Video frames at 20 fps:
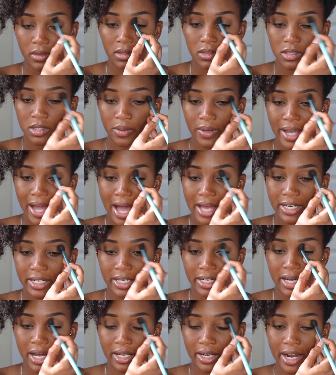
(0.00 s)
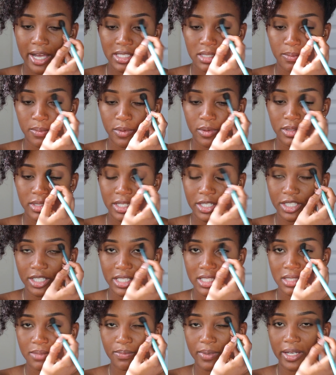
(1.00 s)
So I added a color as opposed to
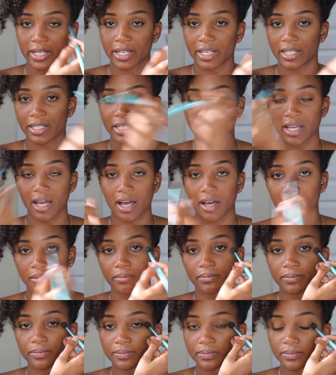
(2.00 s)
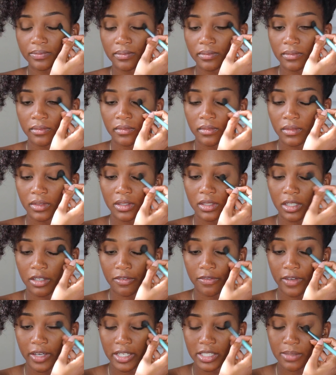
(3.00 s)
just putting the
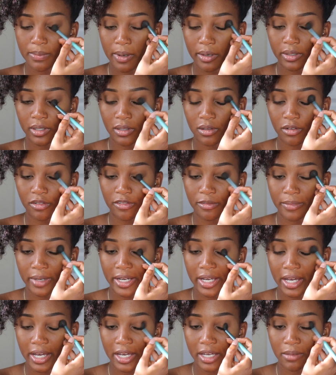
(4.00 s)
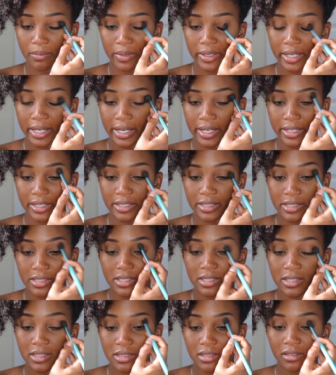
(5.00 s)
face powder over my eye
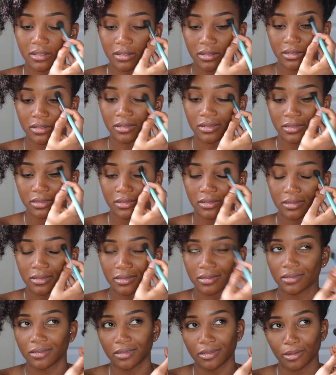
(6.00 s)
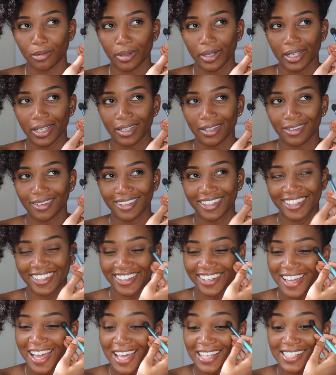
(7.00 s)
because, why?
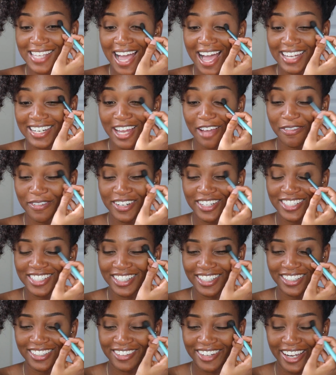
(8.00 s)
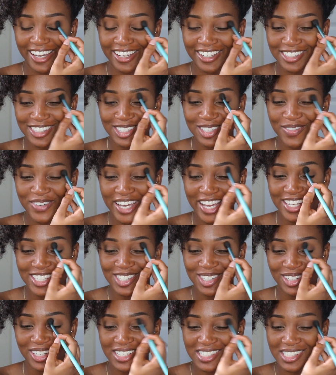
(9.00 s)
To add definition, right? So my eyes
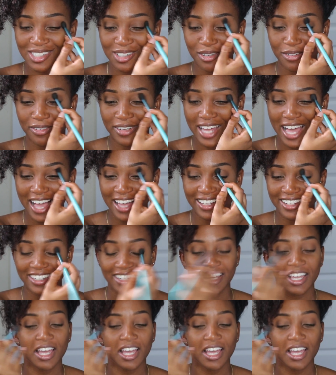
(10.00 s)
don't look so flat.